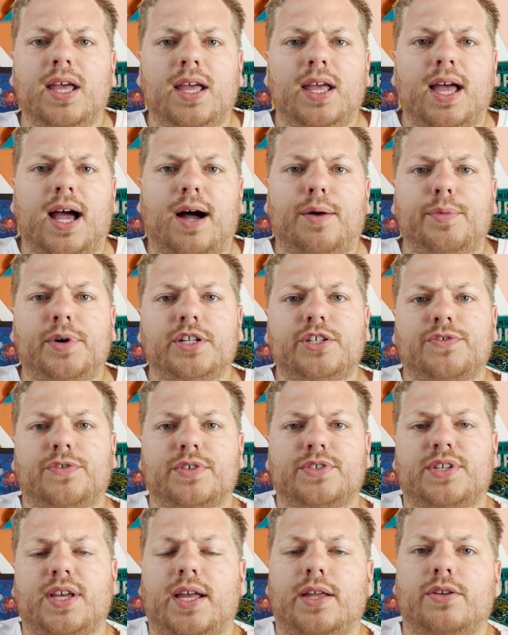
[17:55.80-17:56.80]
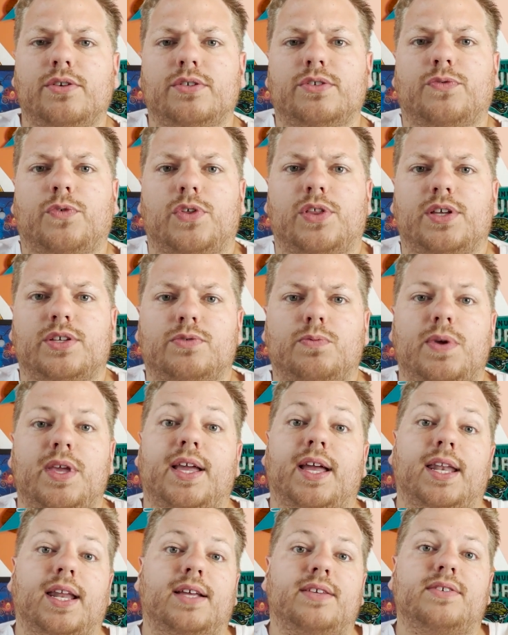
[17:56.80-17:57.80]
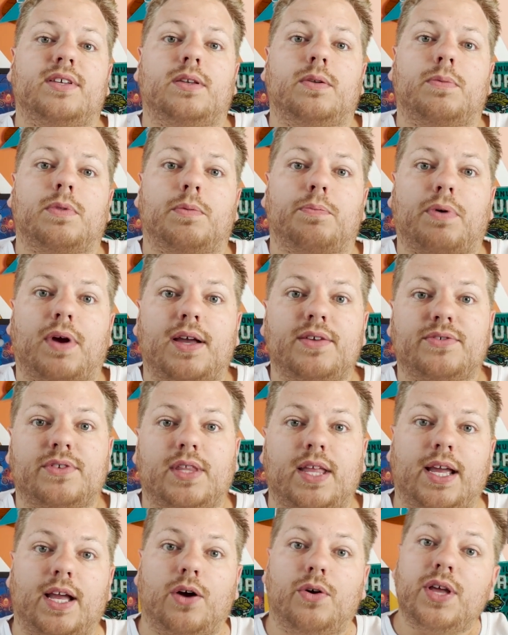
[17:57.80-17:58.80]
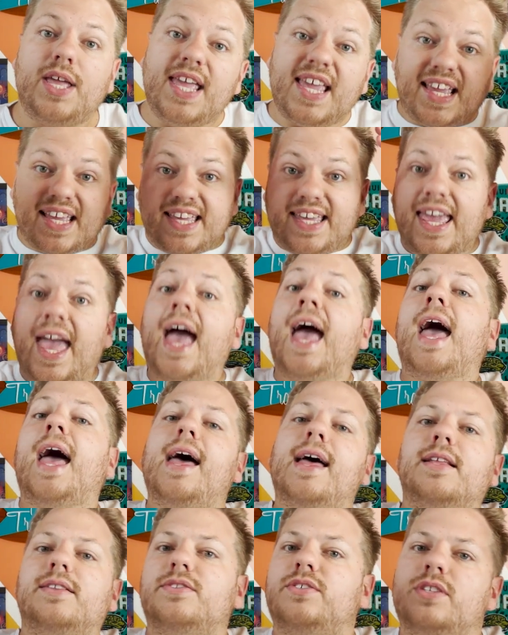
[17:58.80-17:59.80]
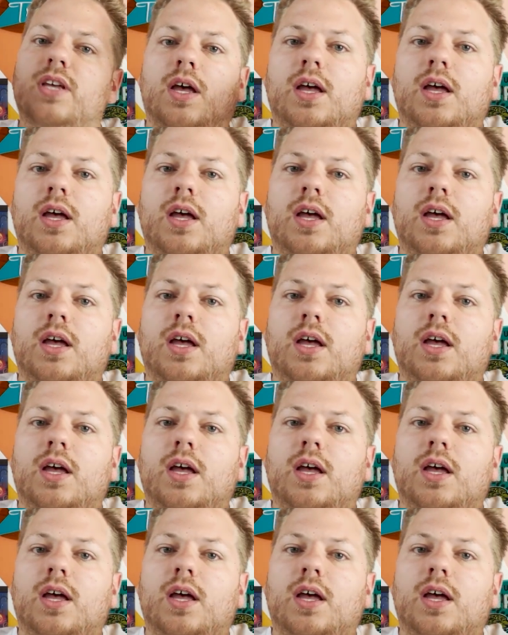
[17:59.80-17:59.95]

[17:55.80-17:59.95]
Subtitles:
How much for Sandals for this week? And I send them the price and they go, egads,